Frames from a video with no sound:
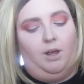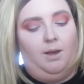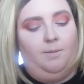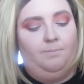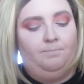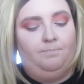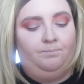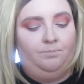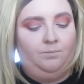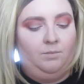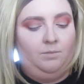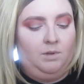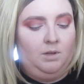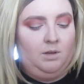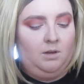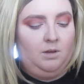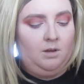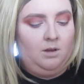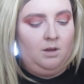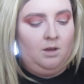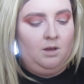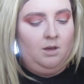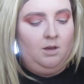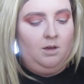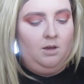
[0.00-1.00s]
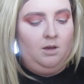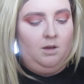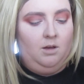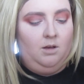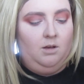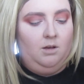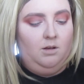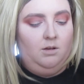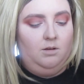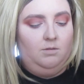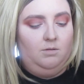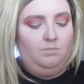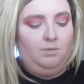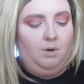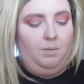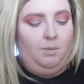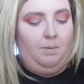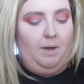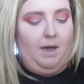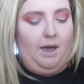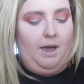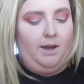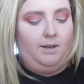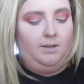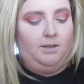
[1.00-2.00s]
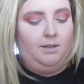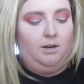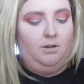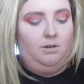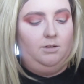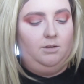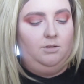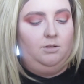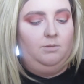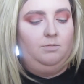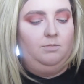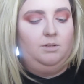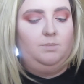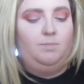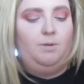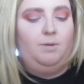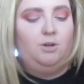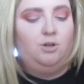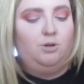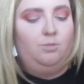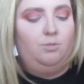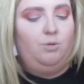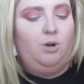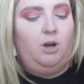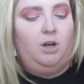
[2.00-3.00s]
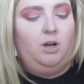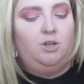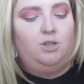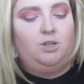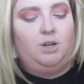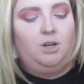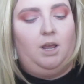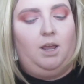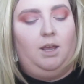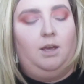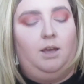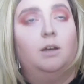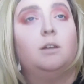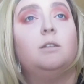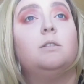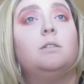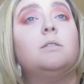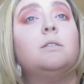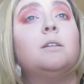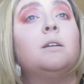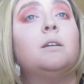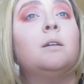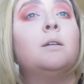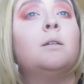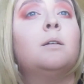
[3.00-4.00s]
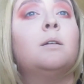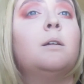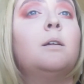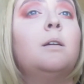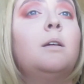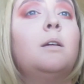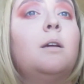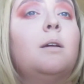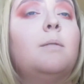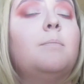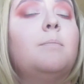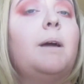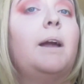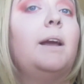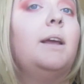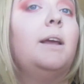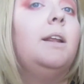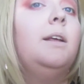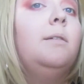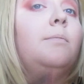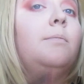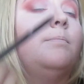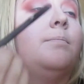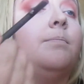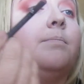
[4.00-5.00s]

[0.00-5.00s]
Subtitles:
I'm going to pack that onto the smudger brush and pack it in.